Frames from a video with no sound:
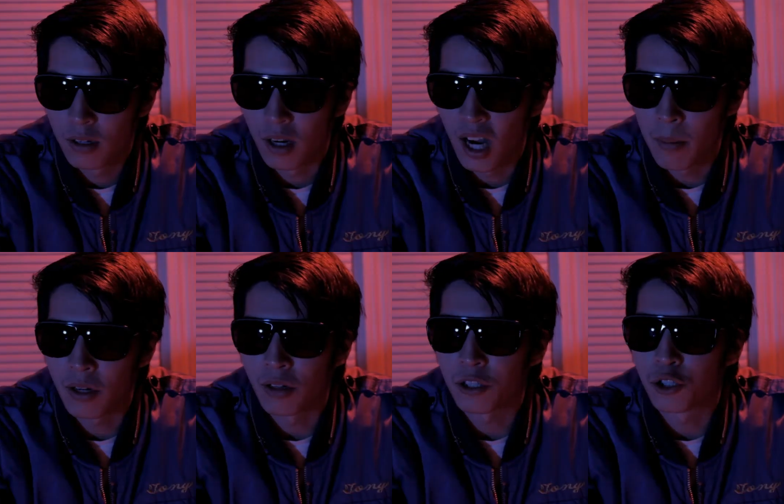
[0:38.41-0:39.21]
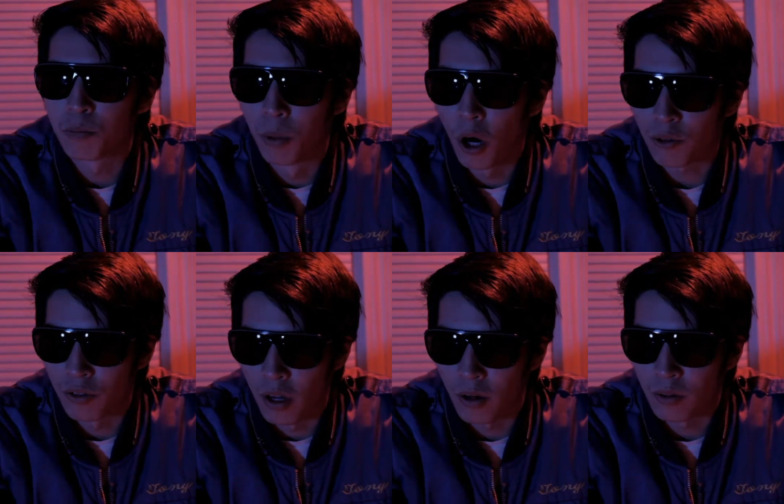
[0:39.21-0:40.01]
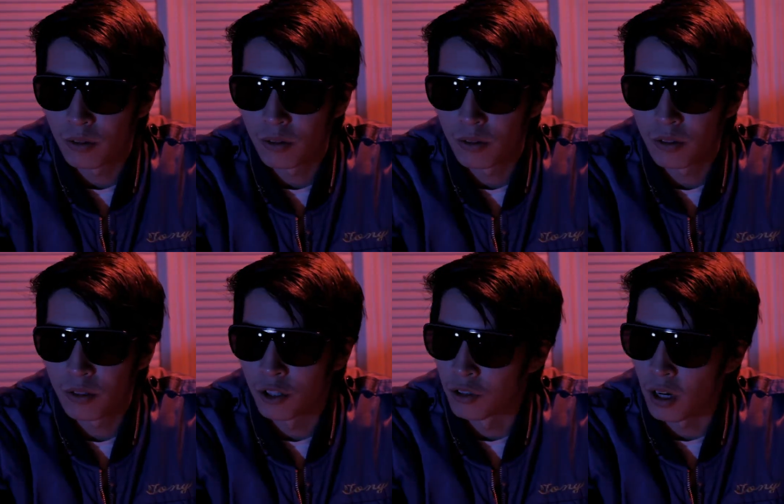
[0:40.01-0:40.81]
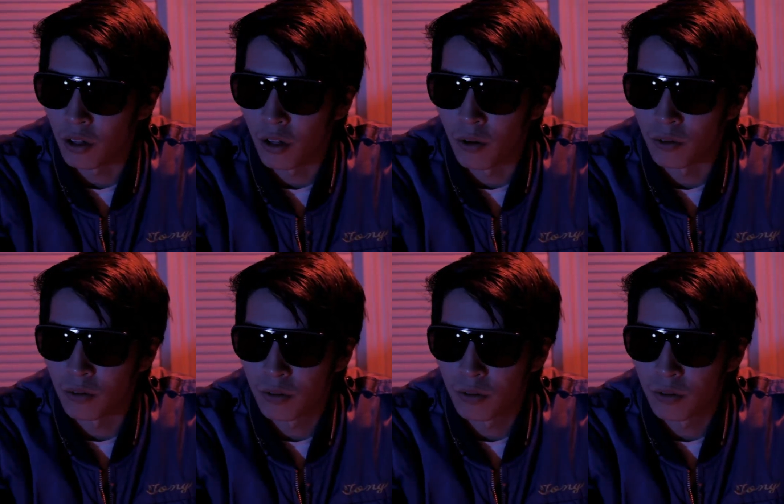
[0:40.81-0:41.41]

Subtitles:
I'm here to let you both know you're not alone.